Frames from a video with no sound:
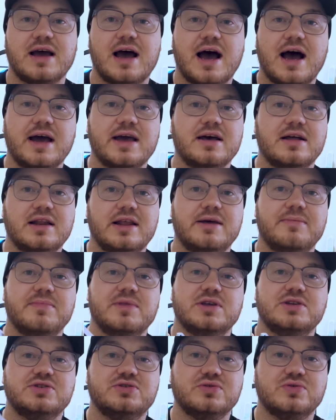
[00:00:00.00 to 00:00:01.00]
ILM
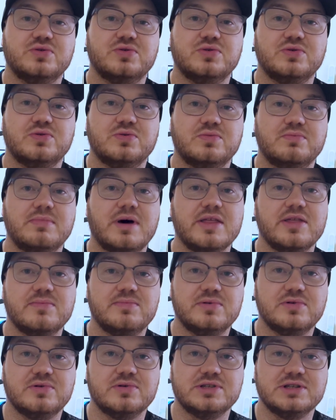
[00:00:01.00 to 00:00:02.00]
that your
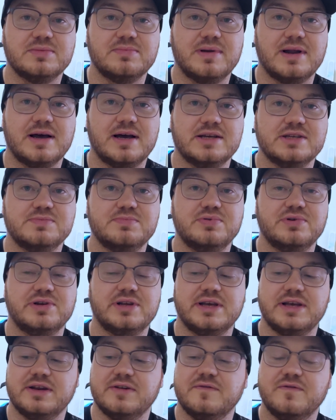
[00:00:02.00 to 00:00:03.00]
motherboard suppliers put
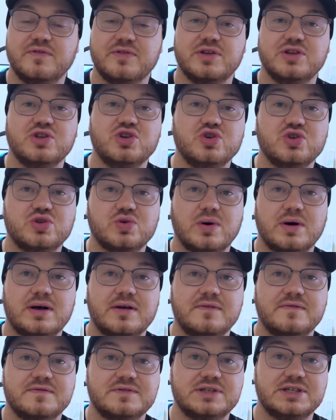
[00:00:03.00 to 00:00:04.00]
in for the new
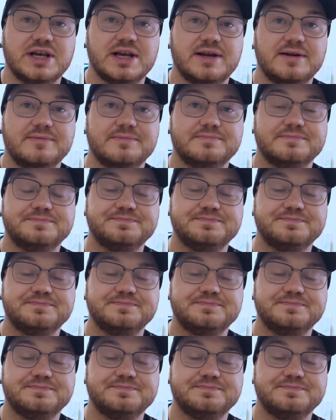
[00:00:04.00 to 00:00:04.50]
12th gen